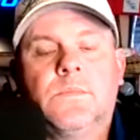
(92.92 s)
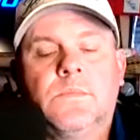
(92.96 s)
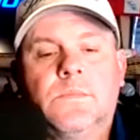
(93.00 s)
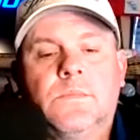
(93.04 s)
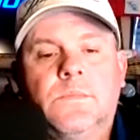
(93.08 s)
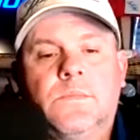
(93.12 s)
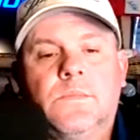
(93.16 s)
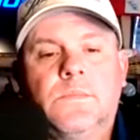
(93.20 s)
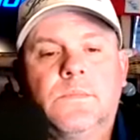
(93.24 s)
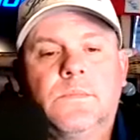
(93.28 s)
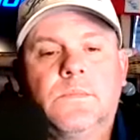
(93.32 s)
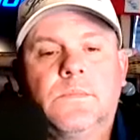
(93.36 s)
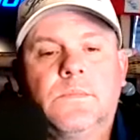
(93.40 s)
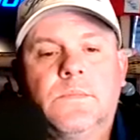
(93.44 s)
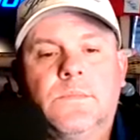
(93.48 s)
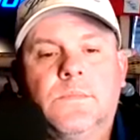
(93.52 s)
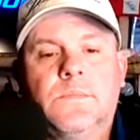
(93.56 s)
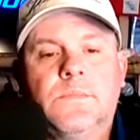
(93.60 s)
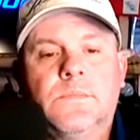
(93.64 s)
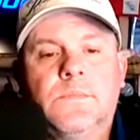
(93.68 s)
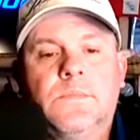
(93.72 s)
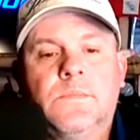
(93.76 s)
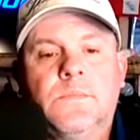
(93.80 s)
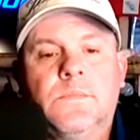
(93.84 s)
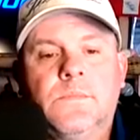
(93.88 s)

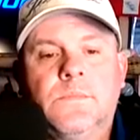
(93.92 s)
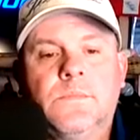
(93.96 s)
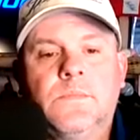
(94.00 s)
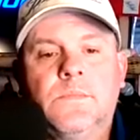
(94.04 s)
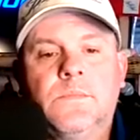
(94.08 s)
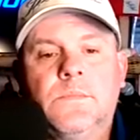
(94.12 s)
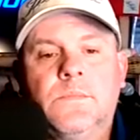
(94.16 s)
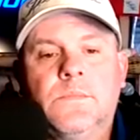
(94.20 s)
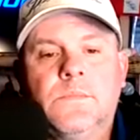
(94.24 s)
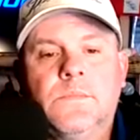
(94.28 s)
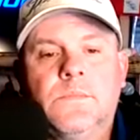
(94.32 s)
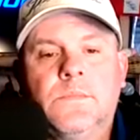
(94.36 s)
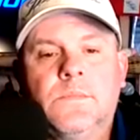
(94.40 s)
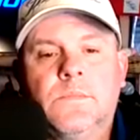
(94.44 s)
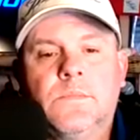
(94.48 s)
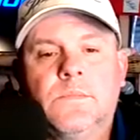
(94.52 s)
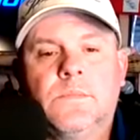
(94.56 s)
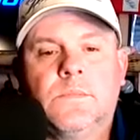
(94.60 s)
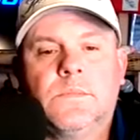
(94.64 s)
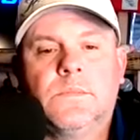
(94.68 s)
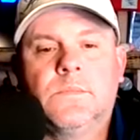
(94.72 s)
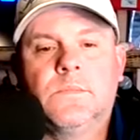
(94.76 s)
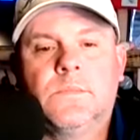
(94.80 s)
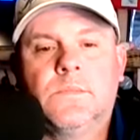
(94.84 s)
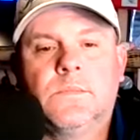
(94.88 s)

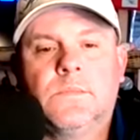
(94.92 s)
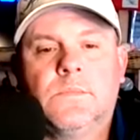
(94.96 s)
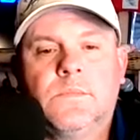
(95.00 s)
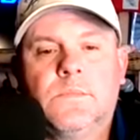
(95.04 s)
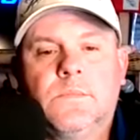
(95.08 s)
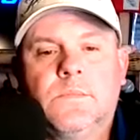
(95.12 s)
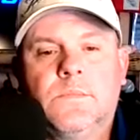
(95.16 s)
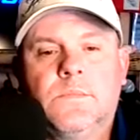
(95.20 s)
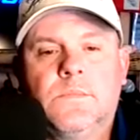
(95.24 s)
(not speaking)